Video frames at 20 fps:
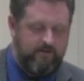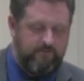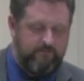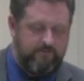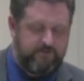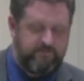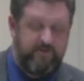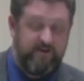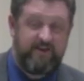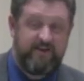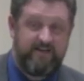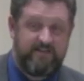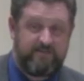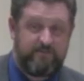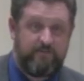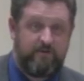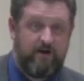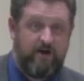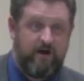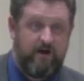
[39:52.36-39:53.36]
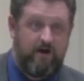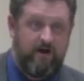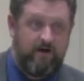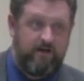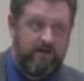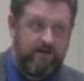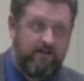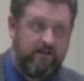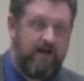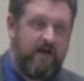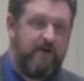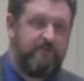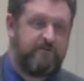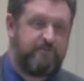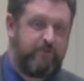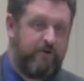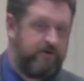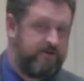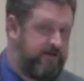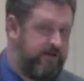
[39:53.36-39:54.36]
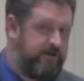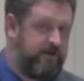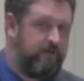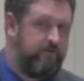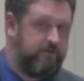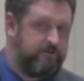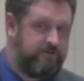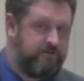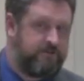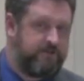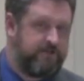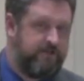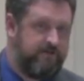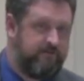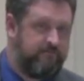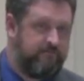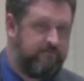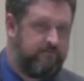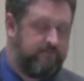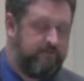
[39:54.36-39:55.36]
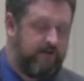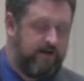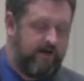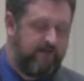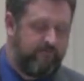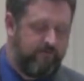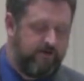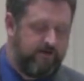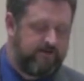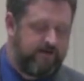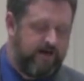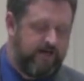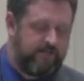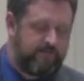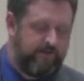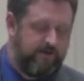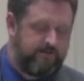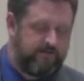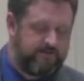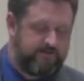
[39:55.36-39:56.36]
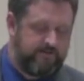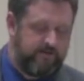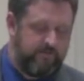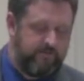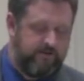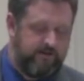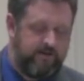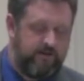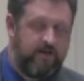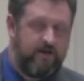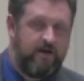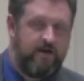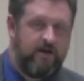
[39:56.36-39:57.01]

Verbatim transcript: was because Eli was partaker with their sin. And I've already talked about this a little bit,